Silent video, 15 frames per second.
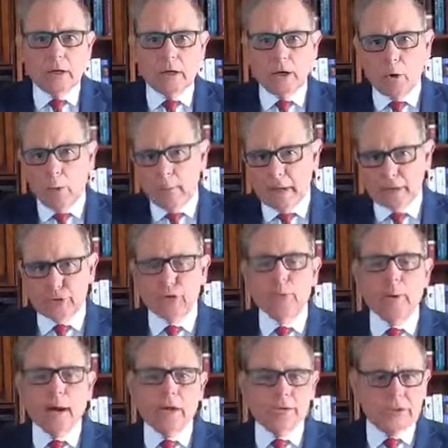go about 2
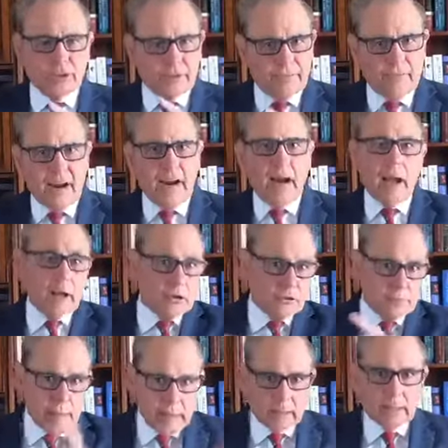miles to the
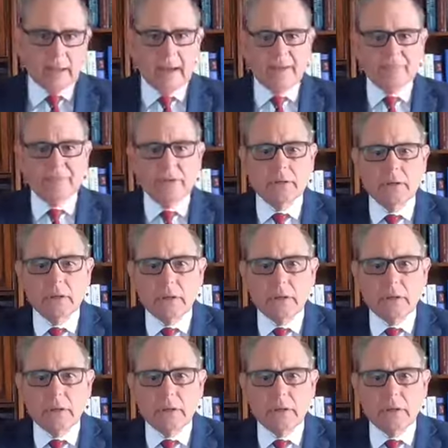firehouse, make a left,